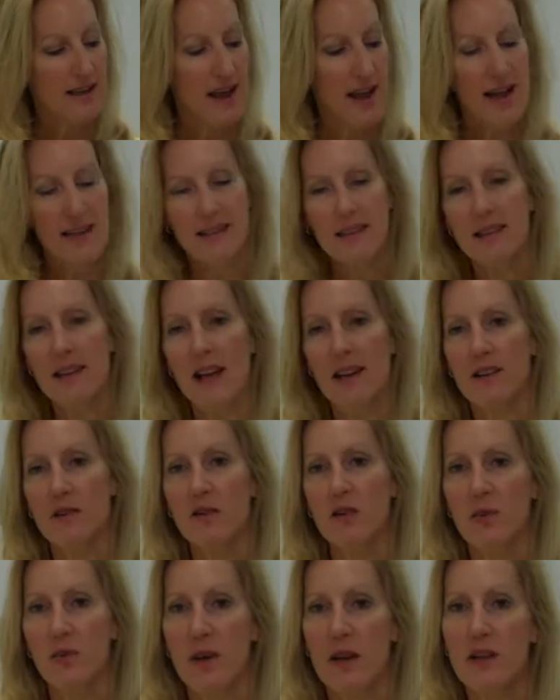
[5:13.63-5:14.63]
It has a lot of
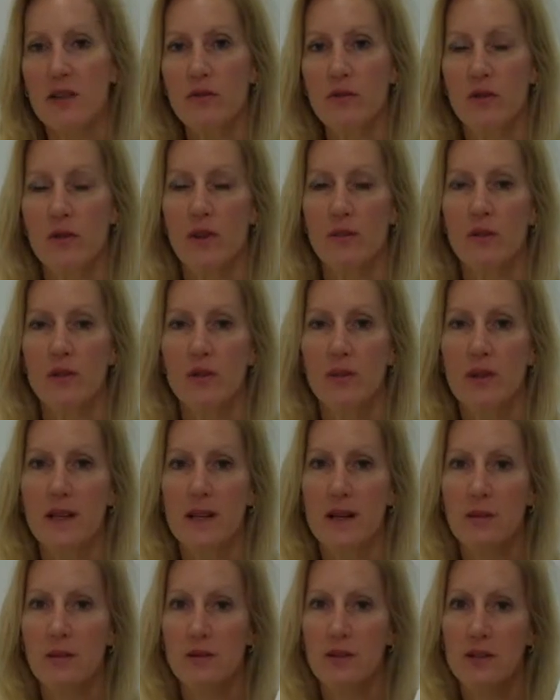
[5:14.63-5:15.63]
space for them to
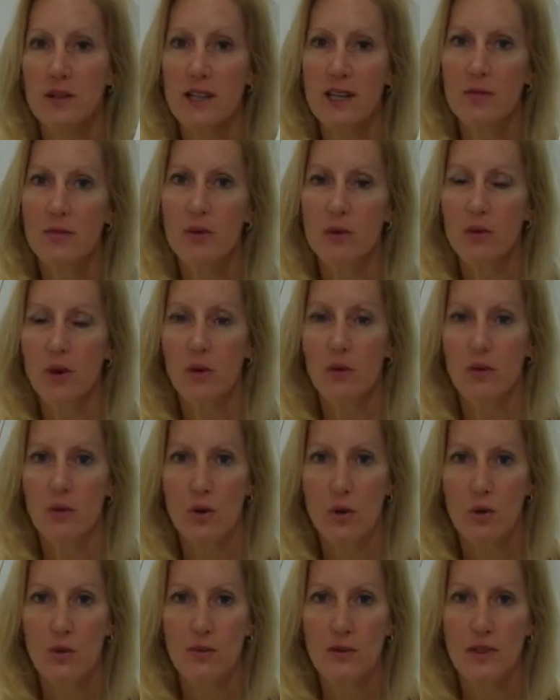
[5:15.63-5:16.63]
be able to keep their own
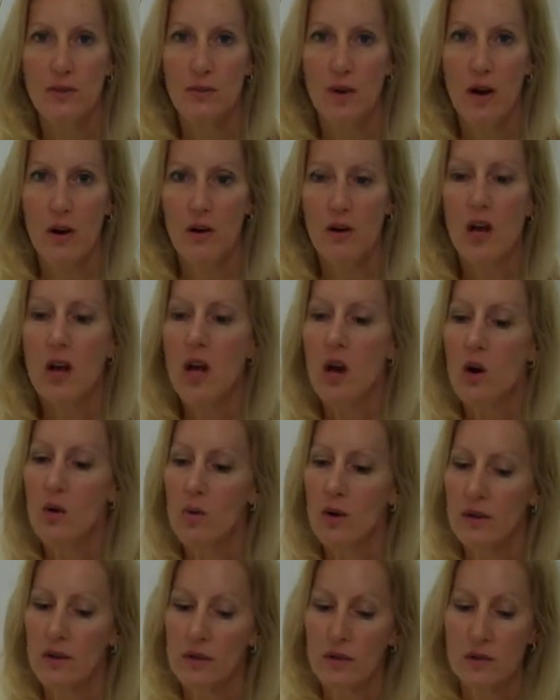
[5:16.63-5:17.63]
notes about
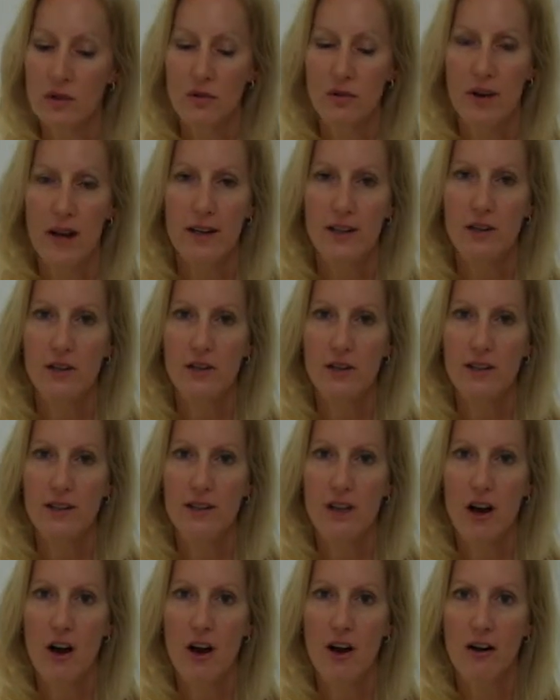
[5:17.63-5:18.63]
what their
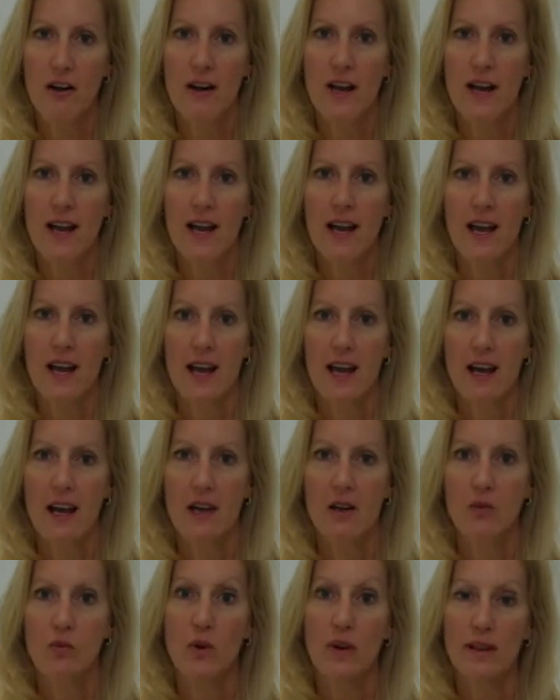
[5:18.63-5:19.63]
strategies are
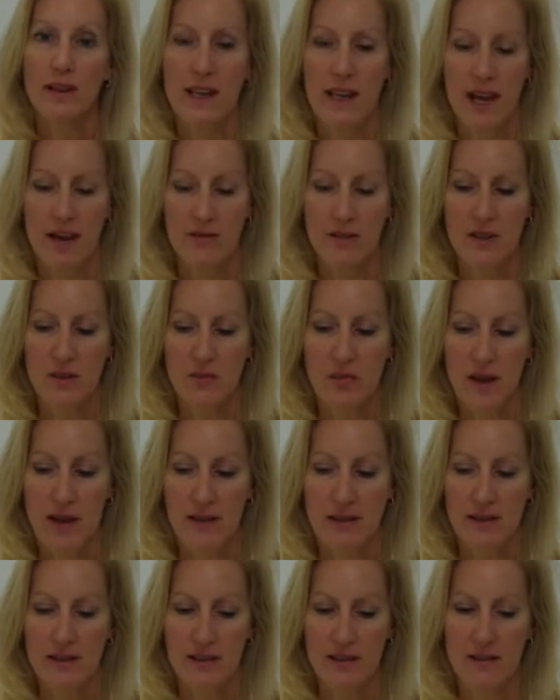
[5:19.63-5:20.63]
and what they have
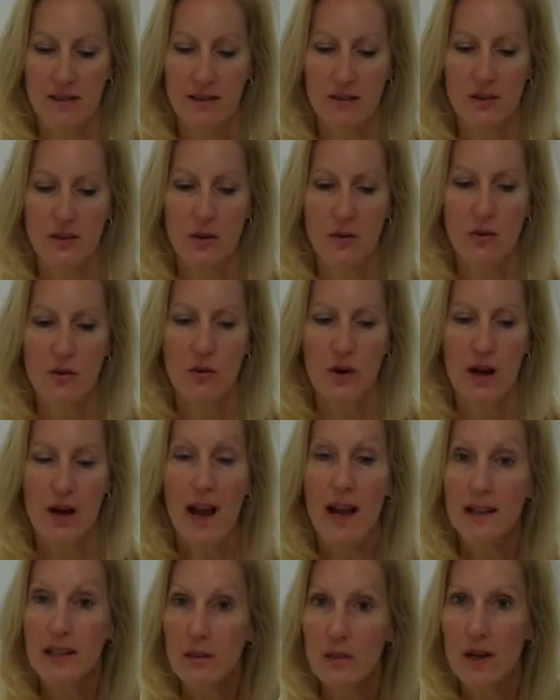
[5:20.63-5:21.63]
spent. So I
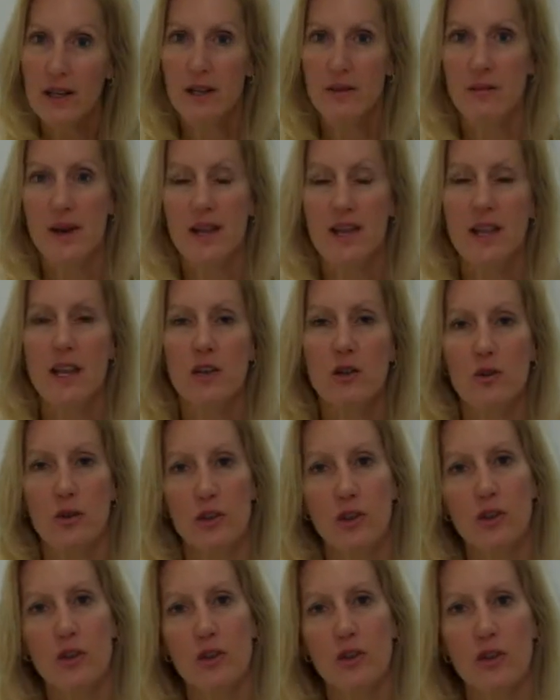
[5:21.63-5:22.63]
highly recommend that you
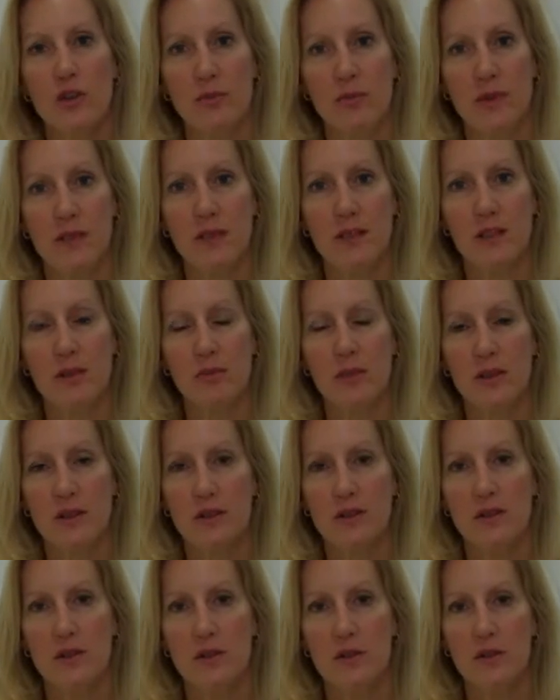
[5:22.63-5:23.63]
encourage the
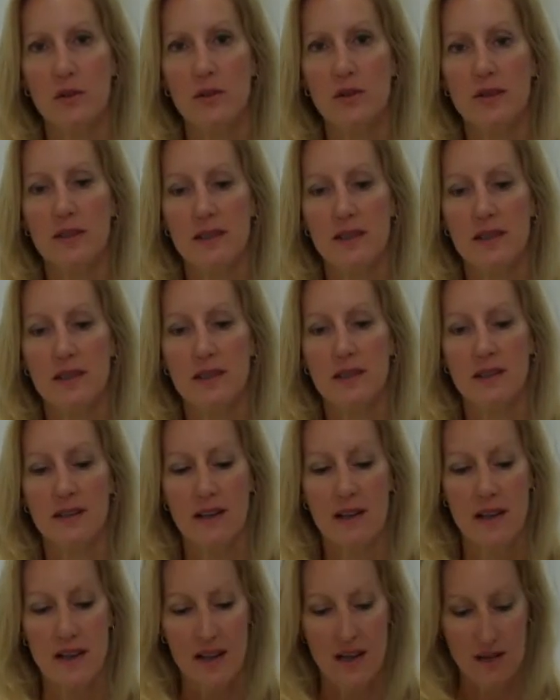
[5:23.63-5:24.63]
participants to use
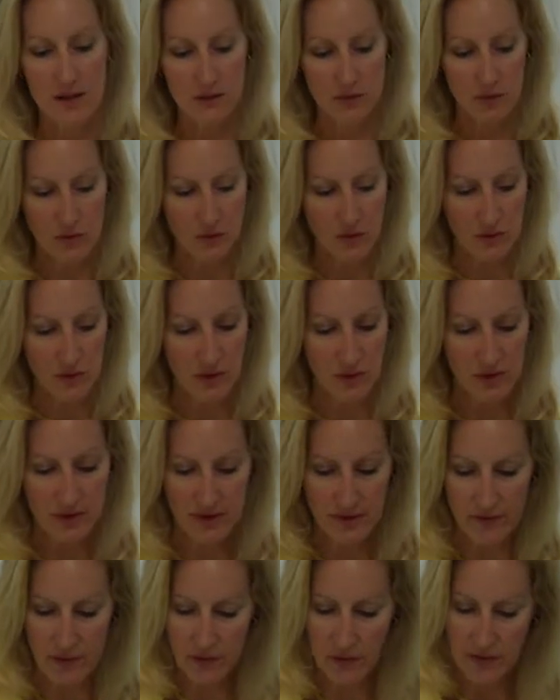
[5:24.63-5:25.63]
this through the course
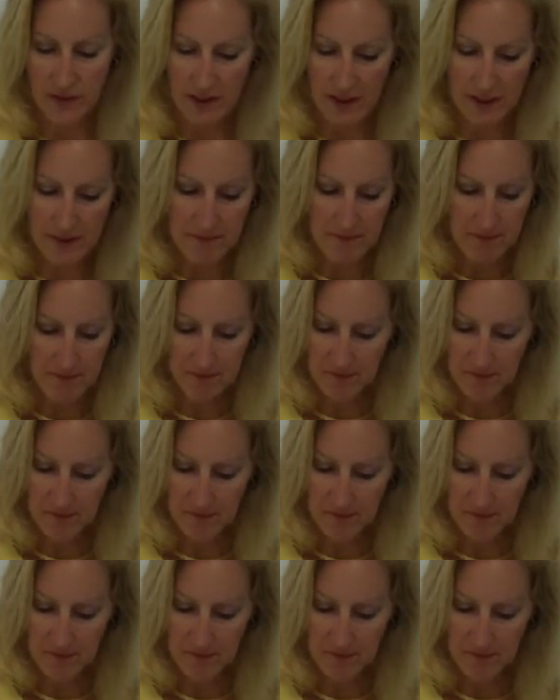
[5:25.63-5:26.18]
of the play.